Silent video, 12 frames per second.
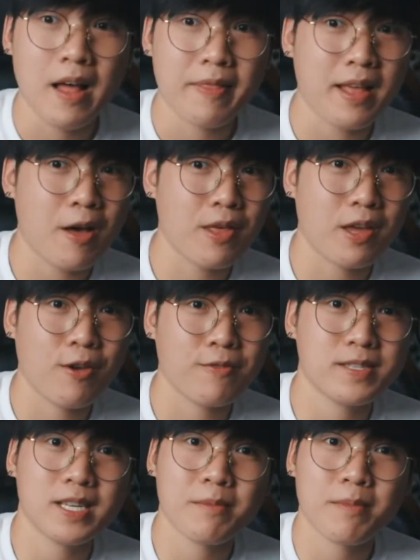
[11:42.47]
Now that
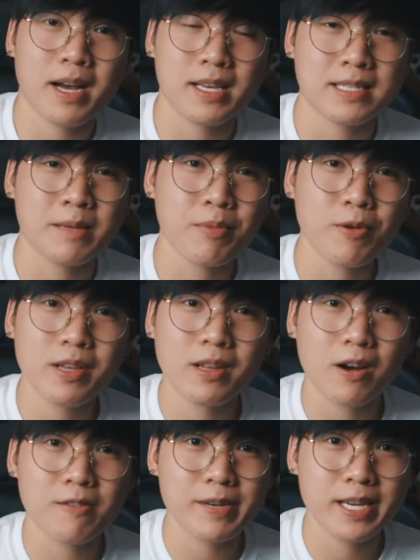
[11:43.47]
you've seen my simple
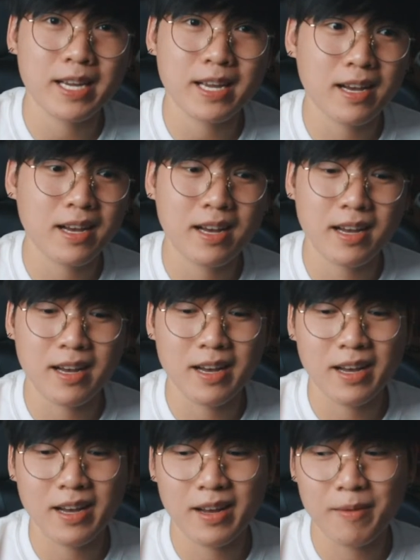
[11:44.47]
guitar rig,
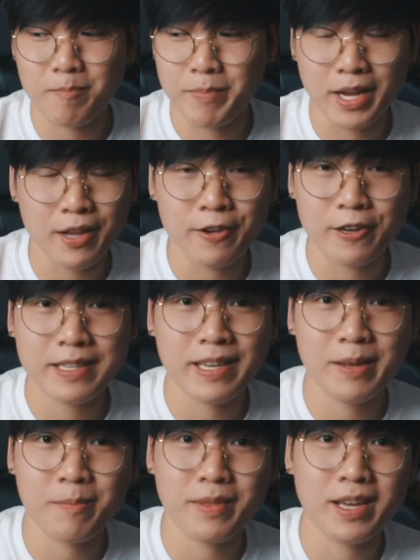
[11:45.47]
a beginner
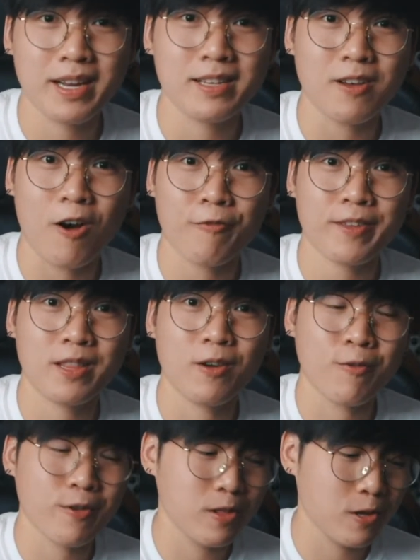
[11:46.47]
tip that is often
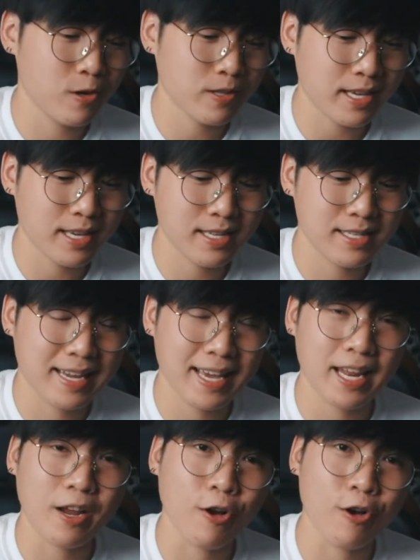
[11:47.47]
overlooked is
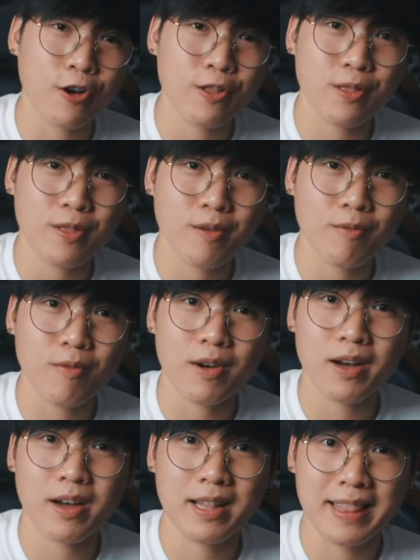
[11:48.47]
getting good
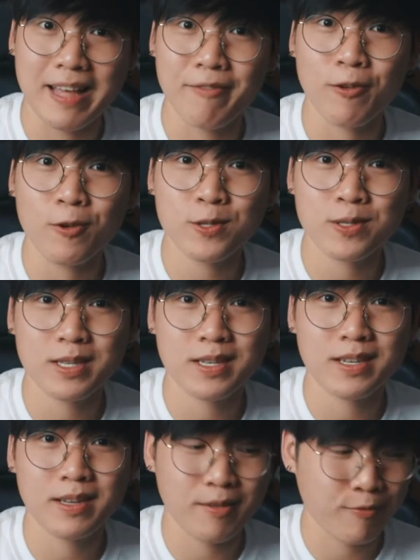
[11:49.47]
levels
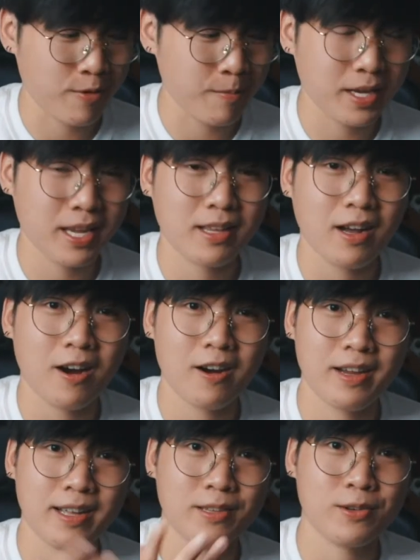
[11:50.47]
from the
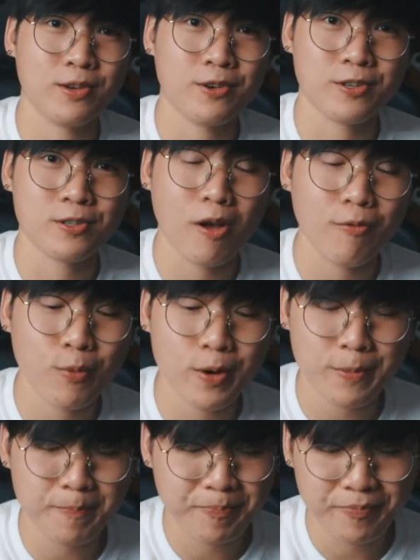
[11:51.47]
guitar into your
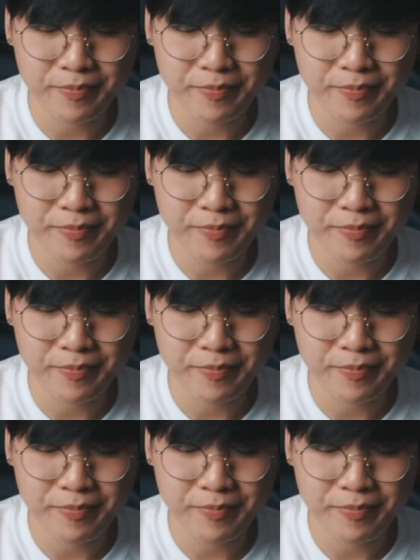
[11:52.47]
software.